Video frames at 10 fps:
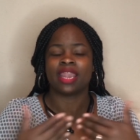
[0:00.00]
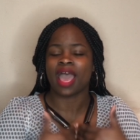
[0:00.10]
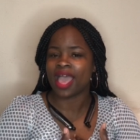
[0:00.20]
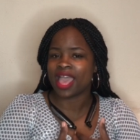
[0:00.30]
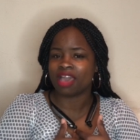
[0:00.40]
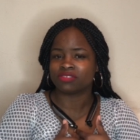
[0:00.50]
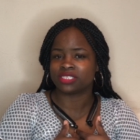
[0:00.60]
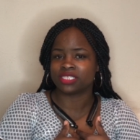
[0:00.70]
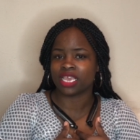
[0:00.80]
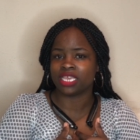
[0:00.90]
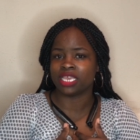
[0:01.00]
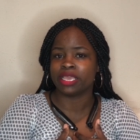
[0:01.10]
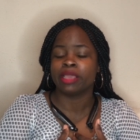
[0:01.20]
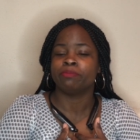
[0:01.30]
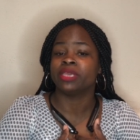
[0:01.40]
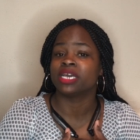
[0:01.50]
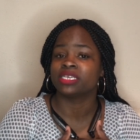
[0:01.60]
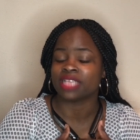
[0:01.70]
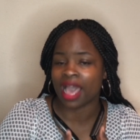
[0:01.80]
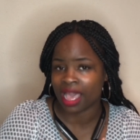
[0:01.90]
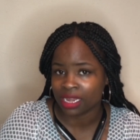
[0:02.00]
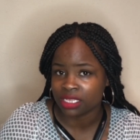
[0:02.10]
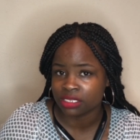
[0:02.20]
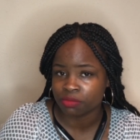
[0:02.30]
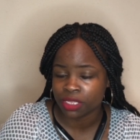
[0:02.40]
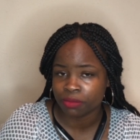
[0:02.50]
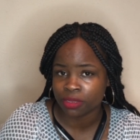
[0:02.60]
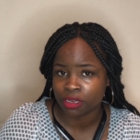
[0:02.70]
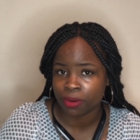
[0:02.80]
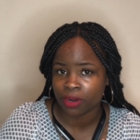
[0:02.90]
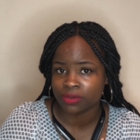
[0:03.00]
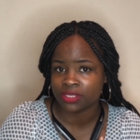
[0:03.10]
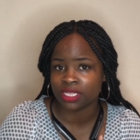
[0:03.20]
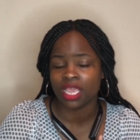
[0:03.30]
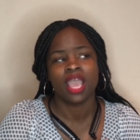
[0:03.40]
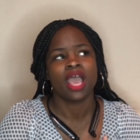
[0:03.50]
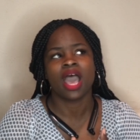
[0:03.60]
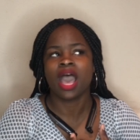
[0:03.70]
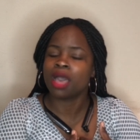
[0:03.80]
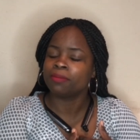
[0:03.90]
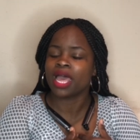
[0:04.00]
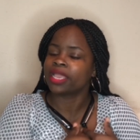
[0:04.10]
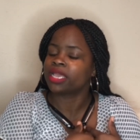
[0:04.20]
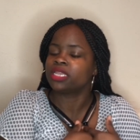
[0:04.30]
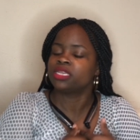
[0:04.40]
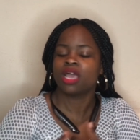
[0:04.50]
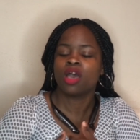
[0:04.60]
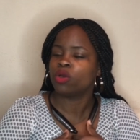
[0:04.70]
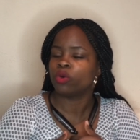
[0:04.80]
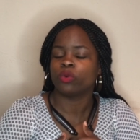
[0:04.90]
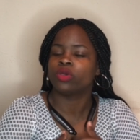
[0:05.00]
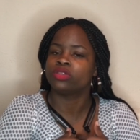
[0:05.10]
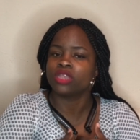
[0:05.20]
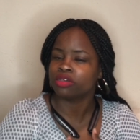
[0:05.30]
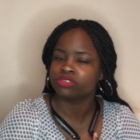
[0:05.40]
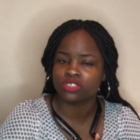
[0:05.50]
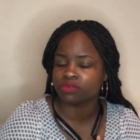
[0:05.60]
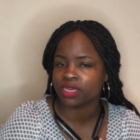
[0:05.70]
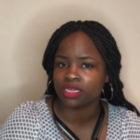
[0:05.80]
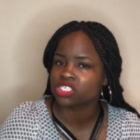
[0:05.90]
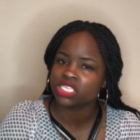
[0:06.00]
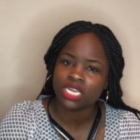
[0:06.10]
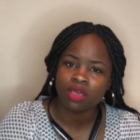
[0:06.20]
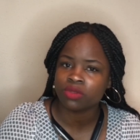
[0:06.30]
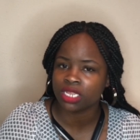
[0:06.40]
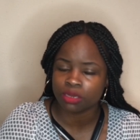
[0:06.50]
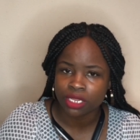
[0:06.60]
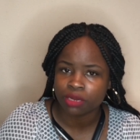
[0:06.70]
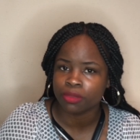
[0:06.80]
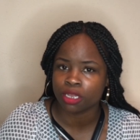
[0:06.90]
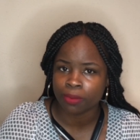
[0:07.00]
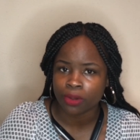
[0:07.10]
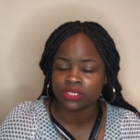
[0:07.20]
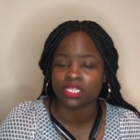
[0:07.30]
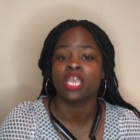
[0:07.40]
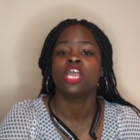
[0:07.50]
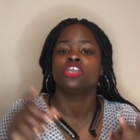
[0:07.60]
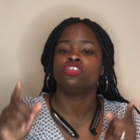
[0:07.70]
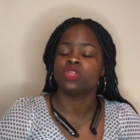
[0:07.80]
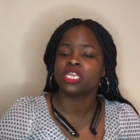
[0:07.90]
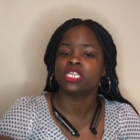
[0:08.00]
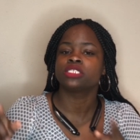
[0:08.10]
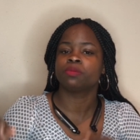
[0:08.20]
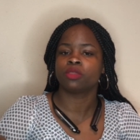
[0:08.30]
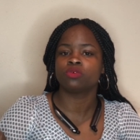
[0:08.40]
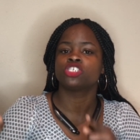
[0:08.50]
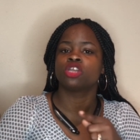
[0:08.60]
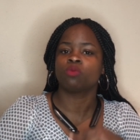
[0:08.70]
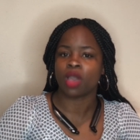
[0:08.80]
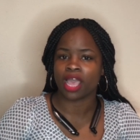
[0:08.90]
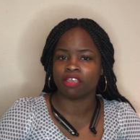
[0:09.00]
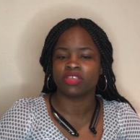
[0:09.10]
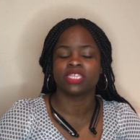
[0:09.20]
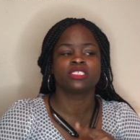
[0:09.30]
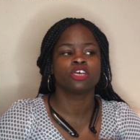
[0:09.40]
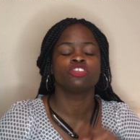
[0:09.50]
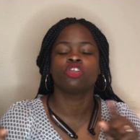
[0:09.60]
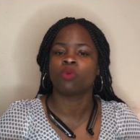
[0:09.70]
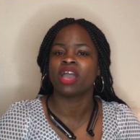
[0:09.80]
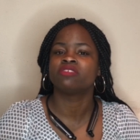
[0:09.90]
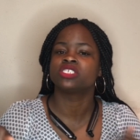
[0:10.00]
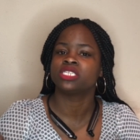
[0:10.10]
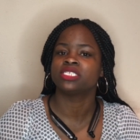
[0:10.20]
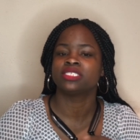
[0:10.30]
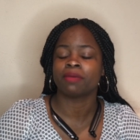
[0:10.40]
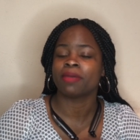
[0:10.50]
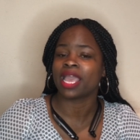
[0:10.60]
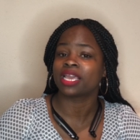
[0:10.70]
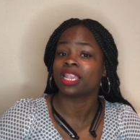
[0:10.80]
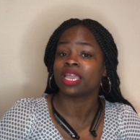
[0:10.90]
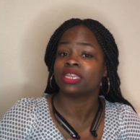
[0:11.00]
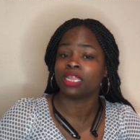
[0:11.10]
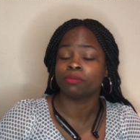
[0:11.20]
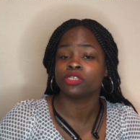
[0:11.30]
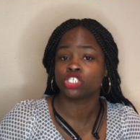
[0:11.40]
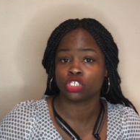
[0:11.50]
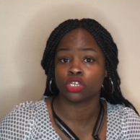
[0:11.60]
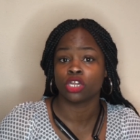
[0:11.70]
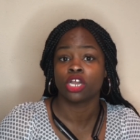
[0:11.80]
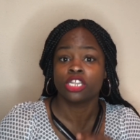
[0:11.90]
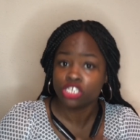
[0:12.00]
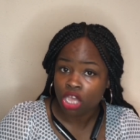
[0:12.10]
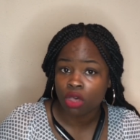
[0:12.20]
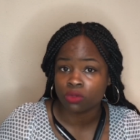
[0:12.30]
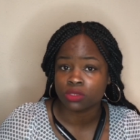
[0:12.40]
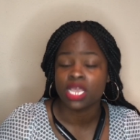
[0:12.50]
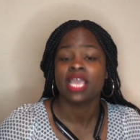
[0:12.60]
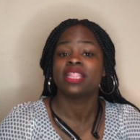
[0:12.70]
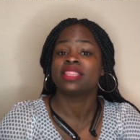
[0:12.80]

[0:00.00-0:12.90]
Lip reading: and I have to take it because I need to be the bigger person. I'm like, no, Jewel, she don't need to be the bigger person. You need to speak with your wife and tell your wife she needs to stop acting like an immature adult.